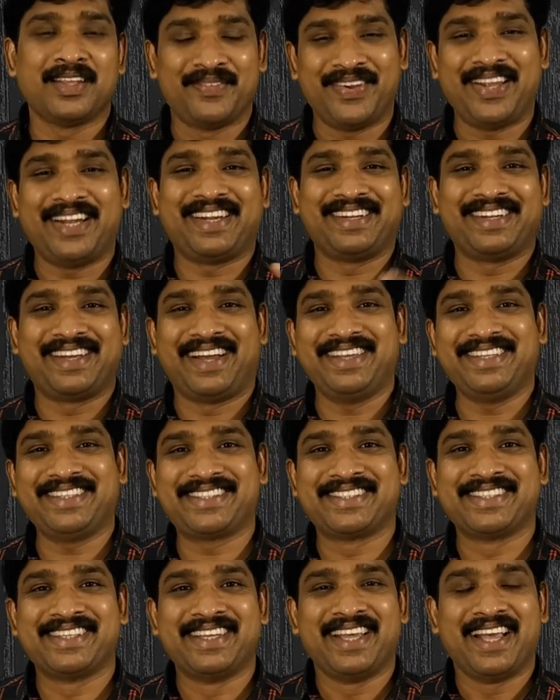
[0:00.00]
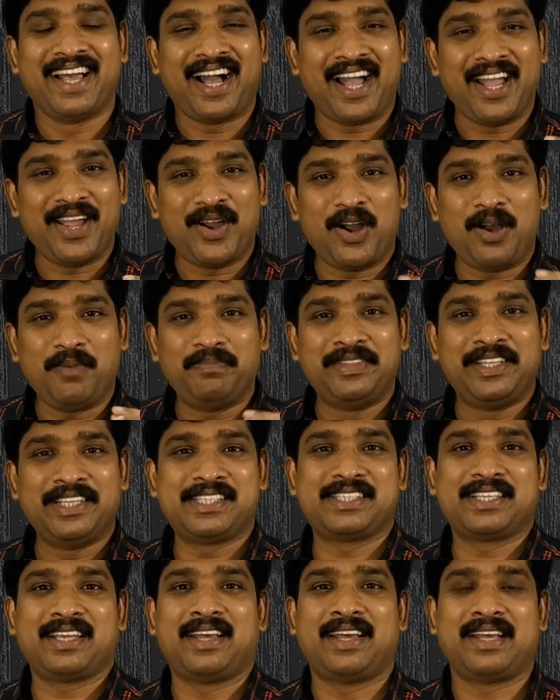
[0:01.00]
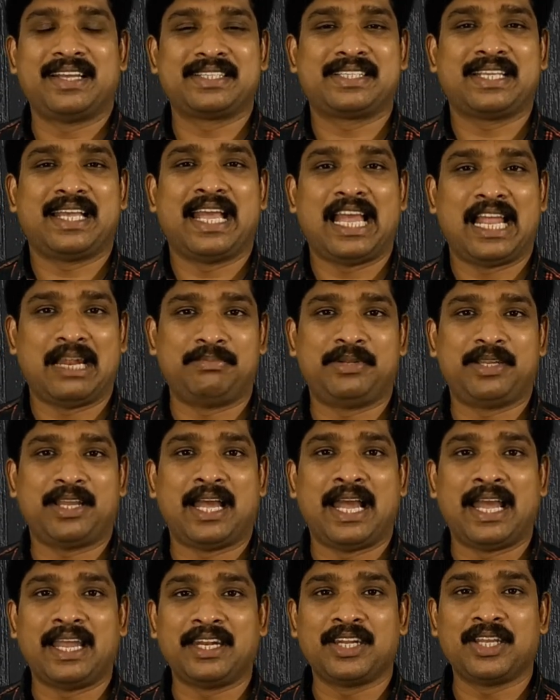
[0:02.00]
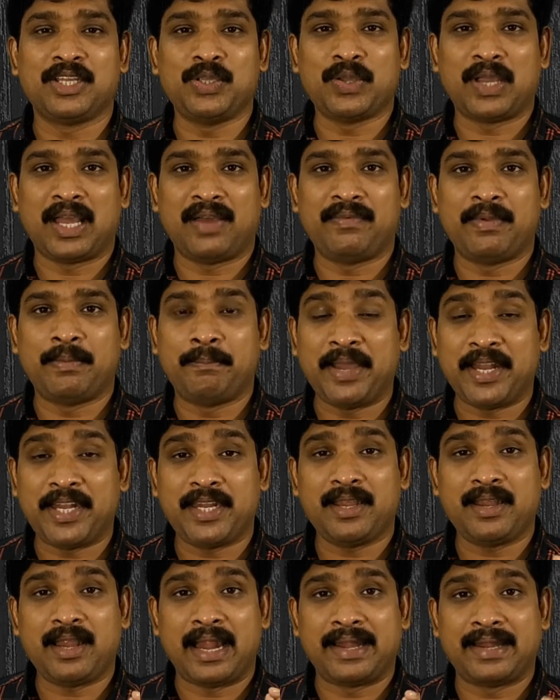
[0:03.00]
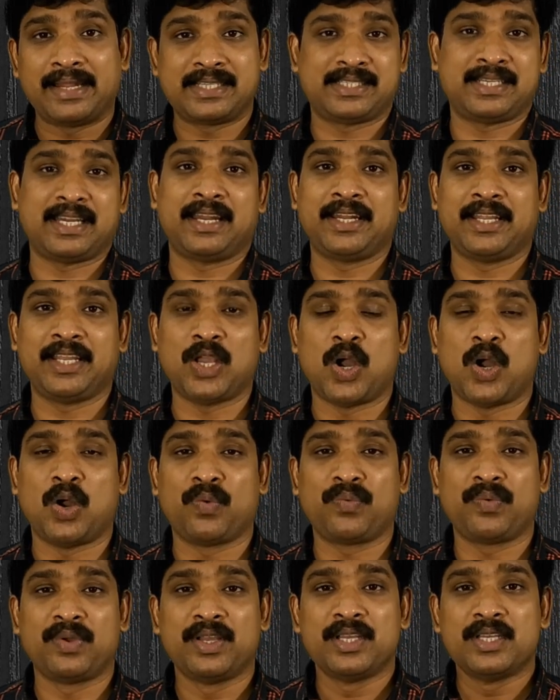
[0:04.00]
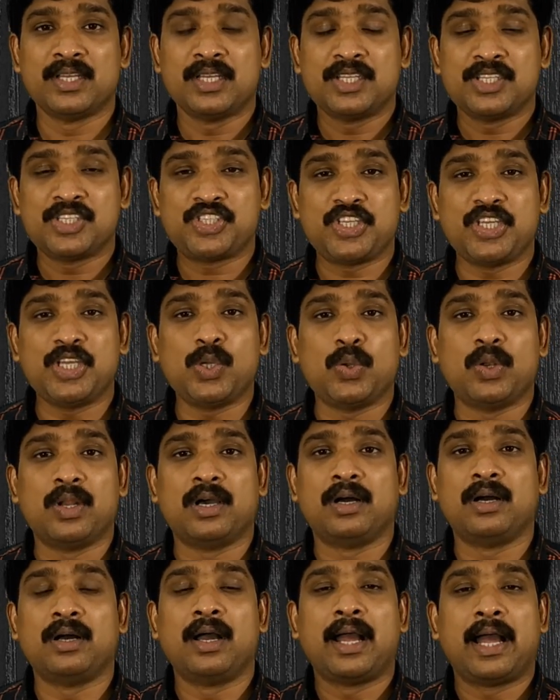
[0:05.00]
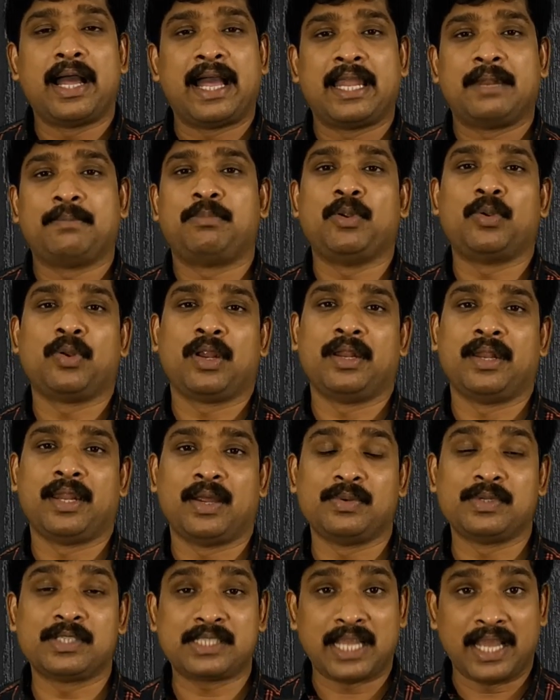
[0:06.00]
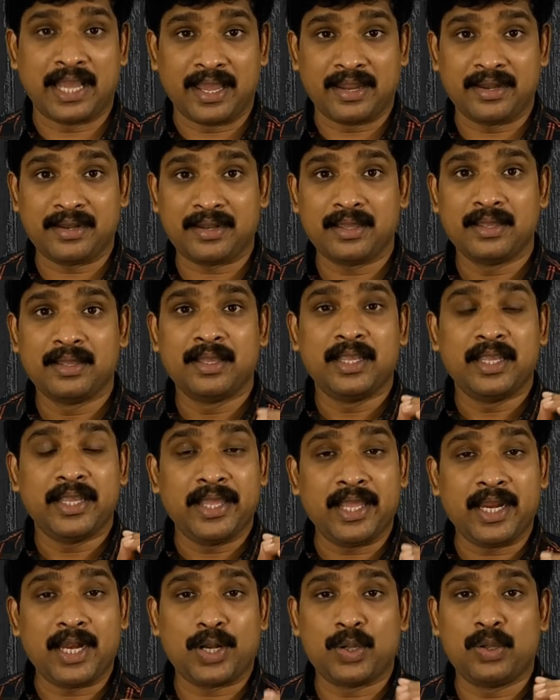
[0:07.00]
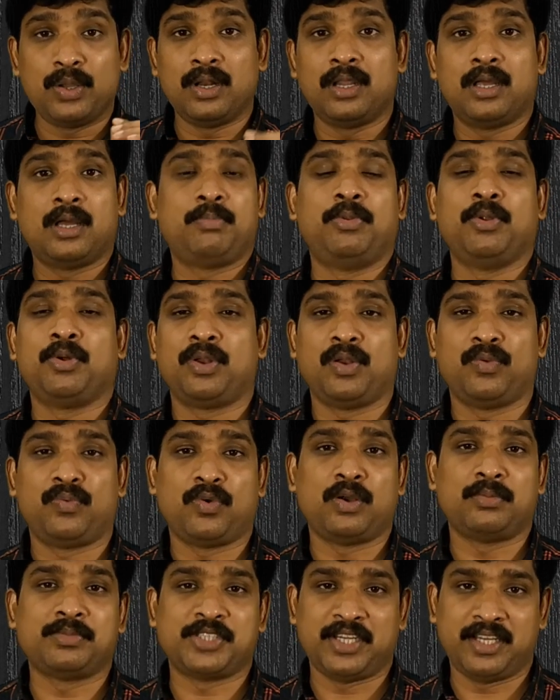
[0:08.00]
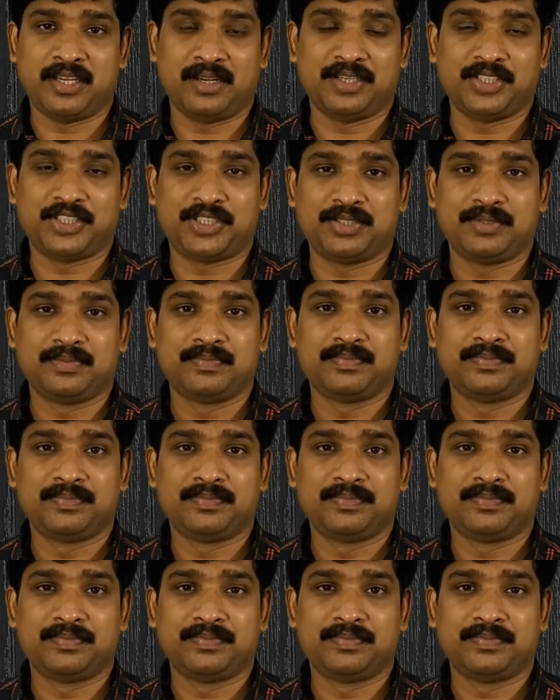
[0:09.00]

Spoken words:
Well then guys, I hope this has helped and you have a better understanding of singular and plural nouns and irregular plural forms in English.